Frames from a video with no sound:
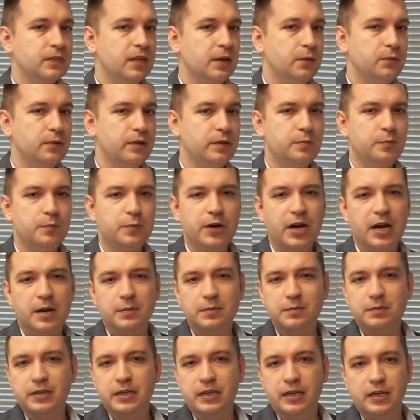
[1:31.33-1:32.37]
with
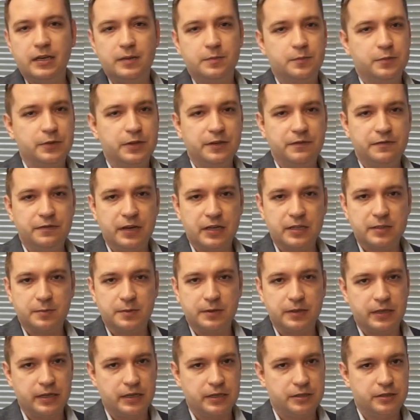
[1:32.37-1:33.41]
probably a brief
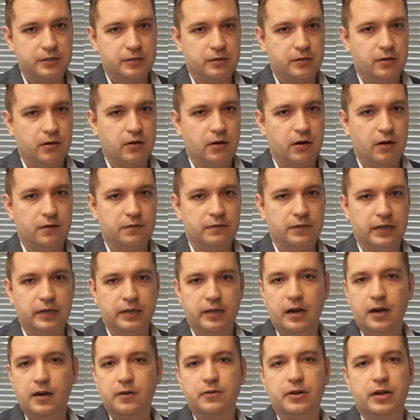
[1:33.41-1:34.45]
explanation of like
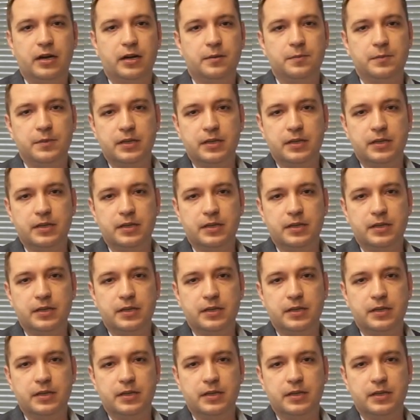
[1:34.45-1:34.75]
how come